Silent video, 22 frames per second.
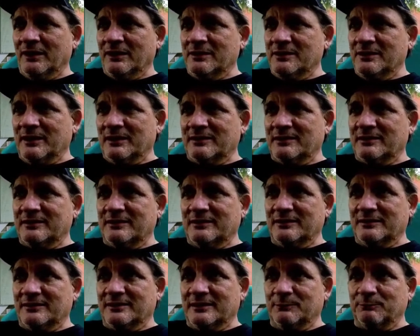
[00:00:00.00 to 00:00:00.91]
just
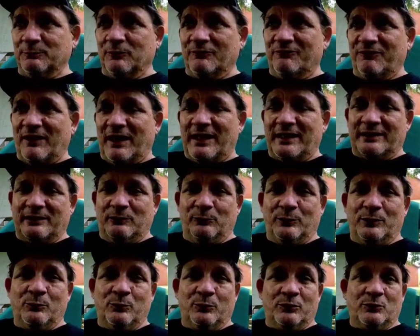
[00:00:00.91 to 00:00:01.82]
the simple fact that
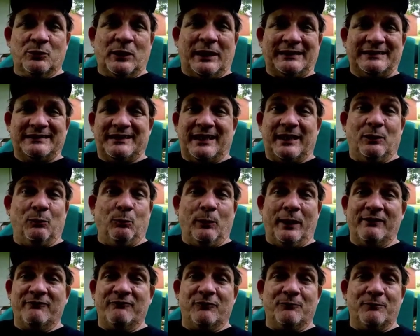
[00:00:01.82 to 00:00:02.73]
we want to try to stay
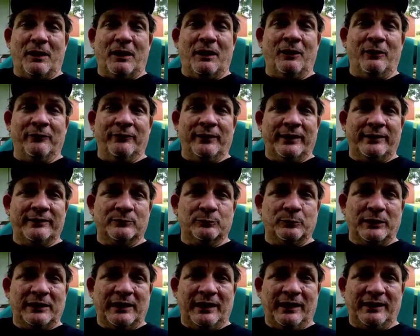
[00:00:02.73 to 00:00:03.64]
away from all that as
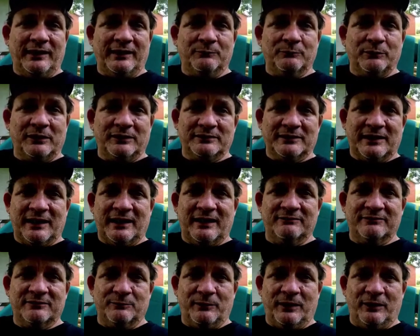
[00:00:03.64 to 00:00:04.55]
we can, because I
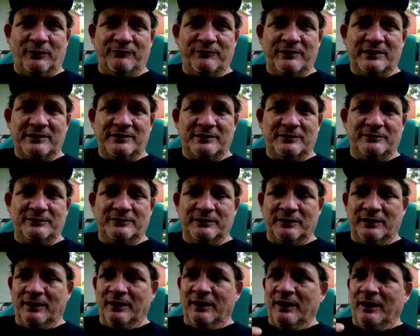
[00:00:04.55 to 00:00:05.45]
have some health
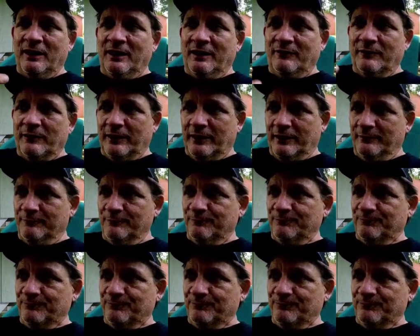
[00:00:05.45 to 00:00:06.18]
issues that